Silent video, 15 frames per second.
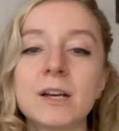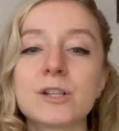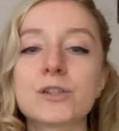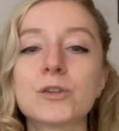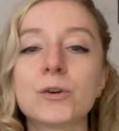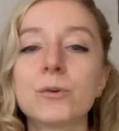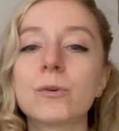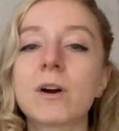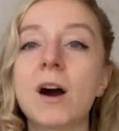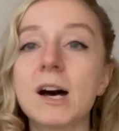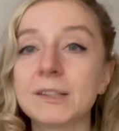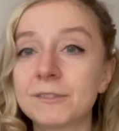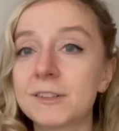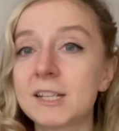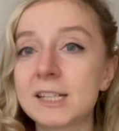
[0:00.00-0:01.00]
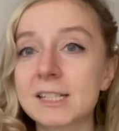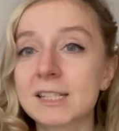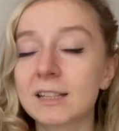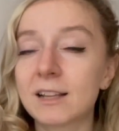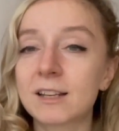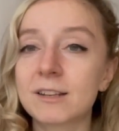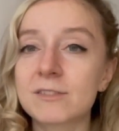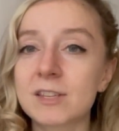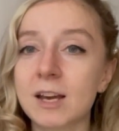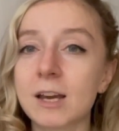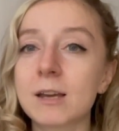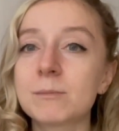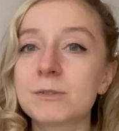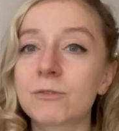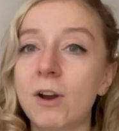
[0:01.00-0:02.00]
So confidence a lot of
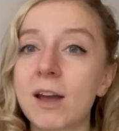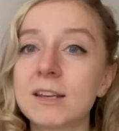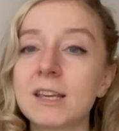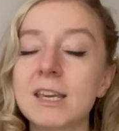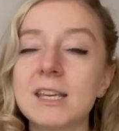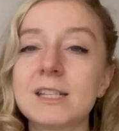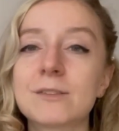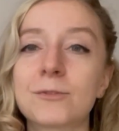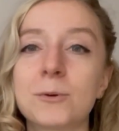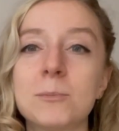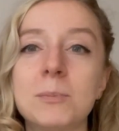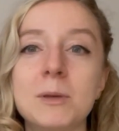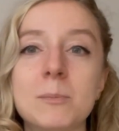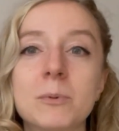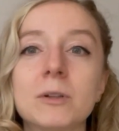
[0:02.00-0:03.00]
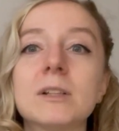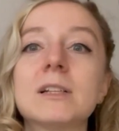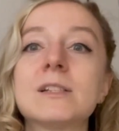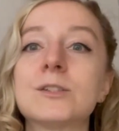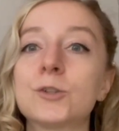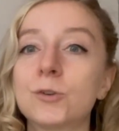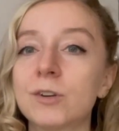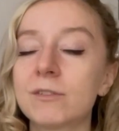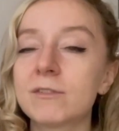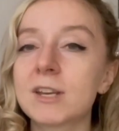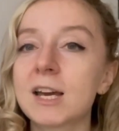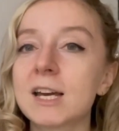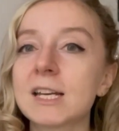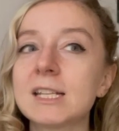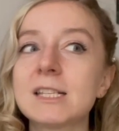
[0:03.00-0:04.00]
times radiates from people,
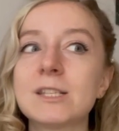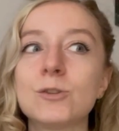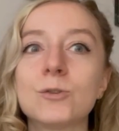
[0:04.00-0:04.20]
assertiveness.